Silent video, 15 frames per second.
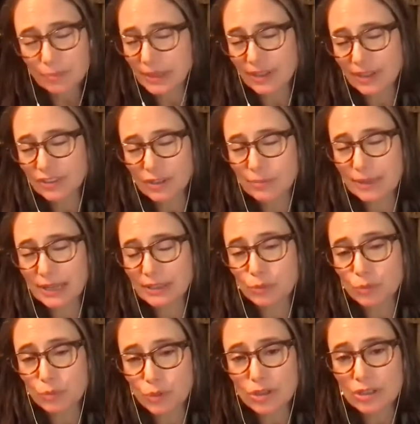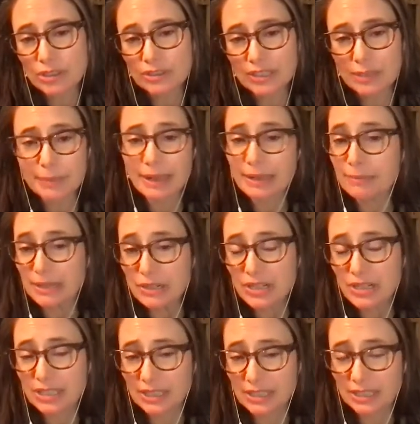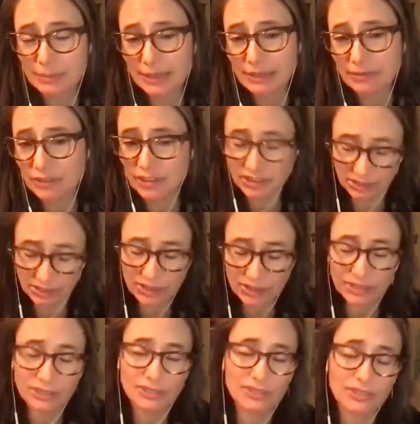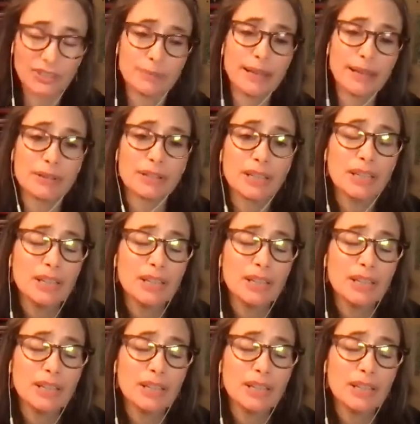but also about the world and about America and about Syracuse and about,